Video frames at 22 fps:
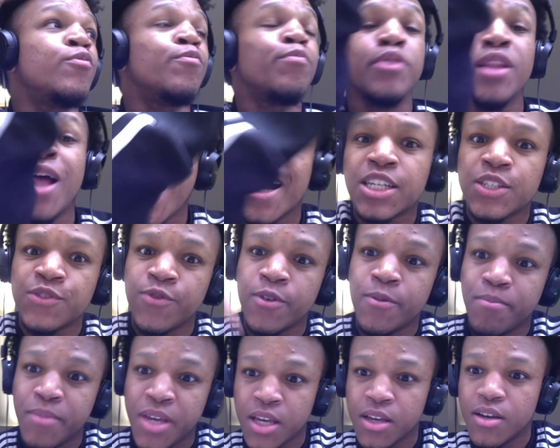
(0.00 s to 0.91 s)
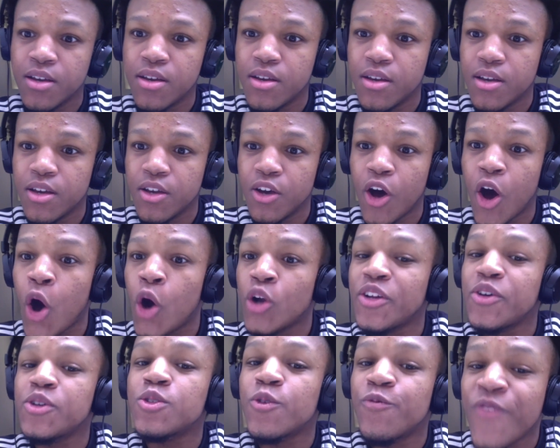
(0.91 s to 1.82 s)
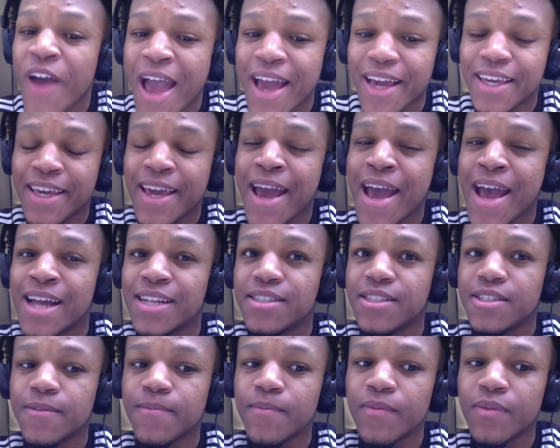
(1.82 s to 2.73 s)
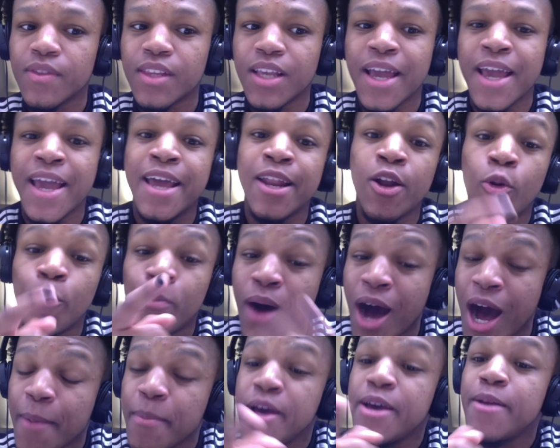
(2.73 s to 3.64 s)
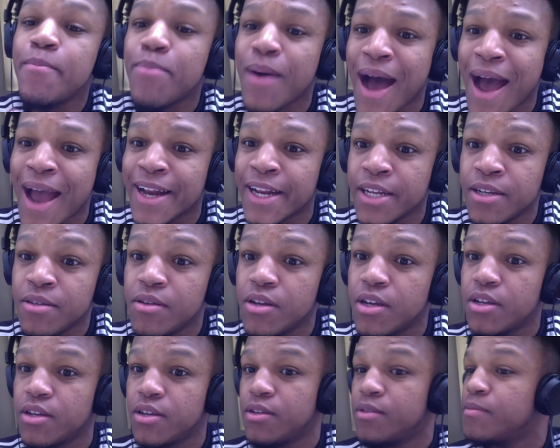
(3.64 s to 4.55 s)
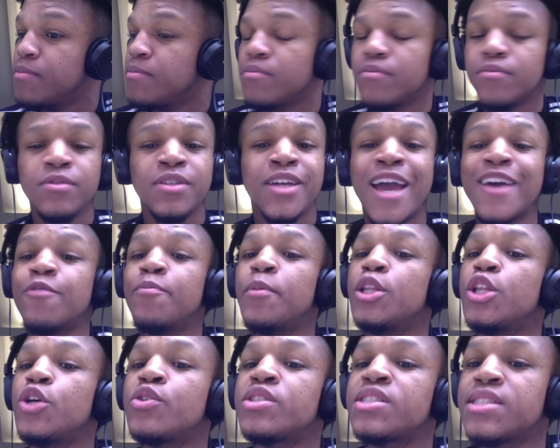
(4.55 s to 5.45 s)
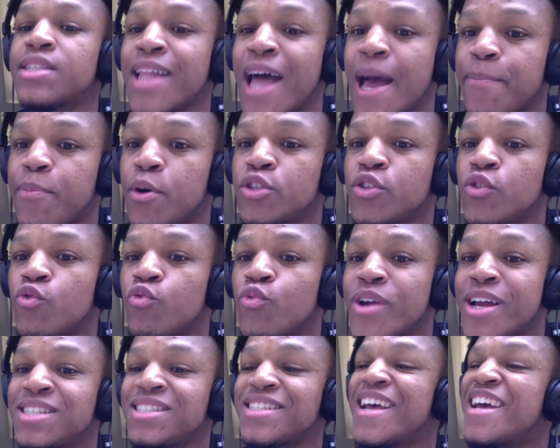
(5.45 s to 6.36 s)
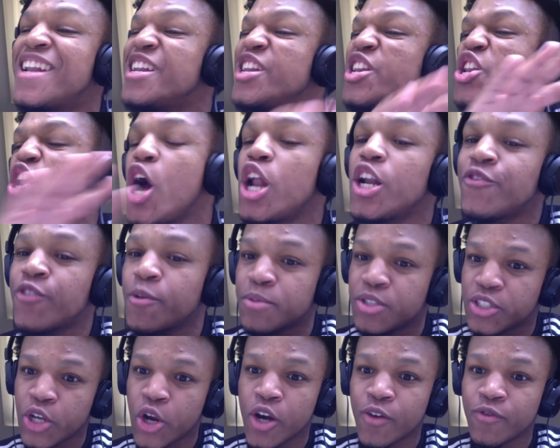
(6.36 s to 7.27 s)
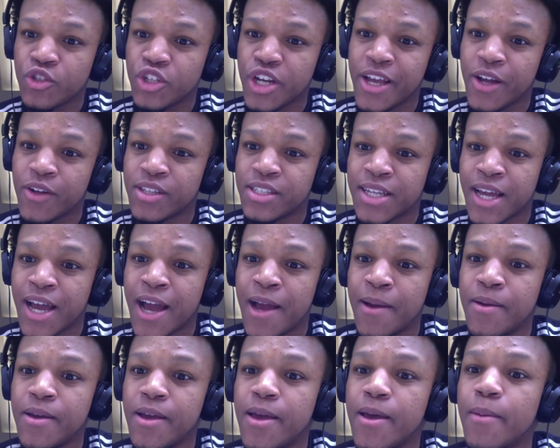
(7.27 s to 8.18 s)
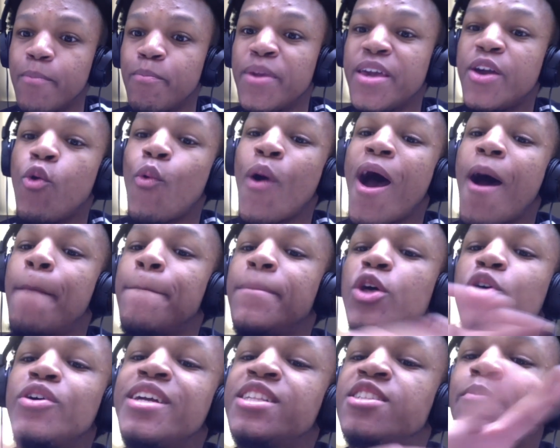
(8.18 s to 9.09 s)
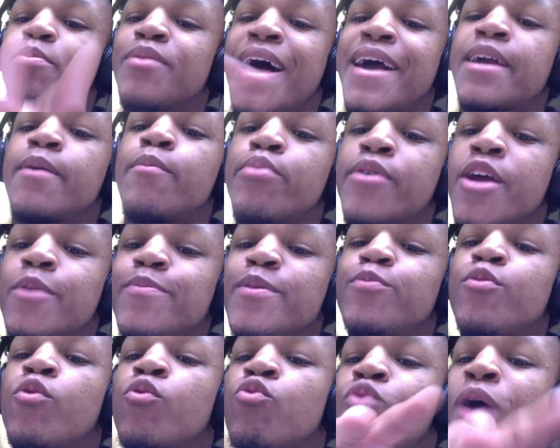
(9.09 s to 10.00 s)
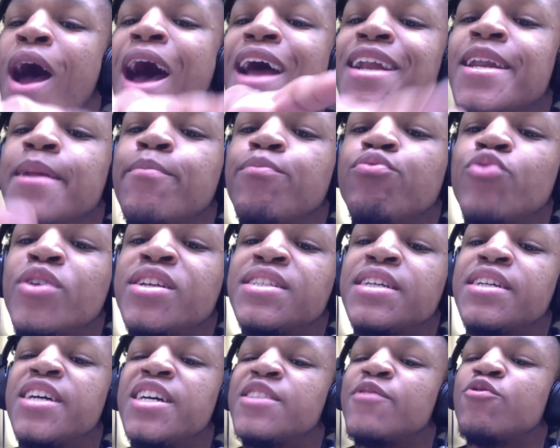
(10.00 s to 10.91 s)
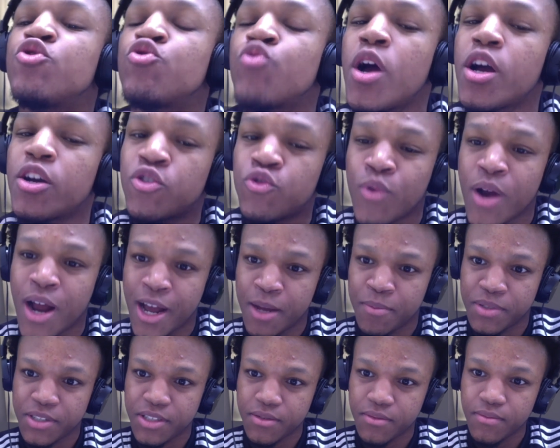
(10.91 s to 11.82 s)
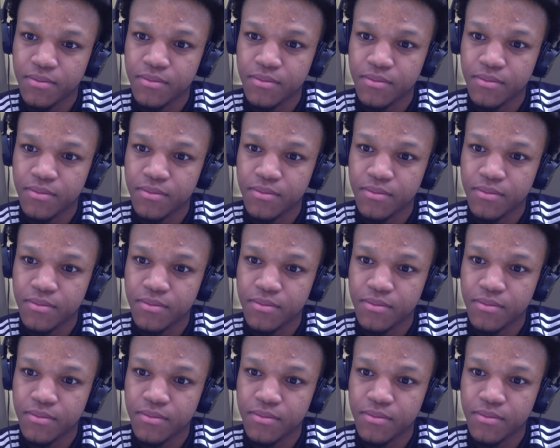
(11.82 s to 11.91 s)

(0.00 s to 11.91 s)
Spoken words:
blocks from me. All those fat cats. And Obama and Biden gave them a little slap on the wrist, and none of them served jail time. Meanwhile, millions of black and brown people rotting in prison because of drug crimes.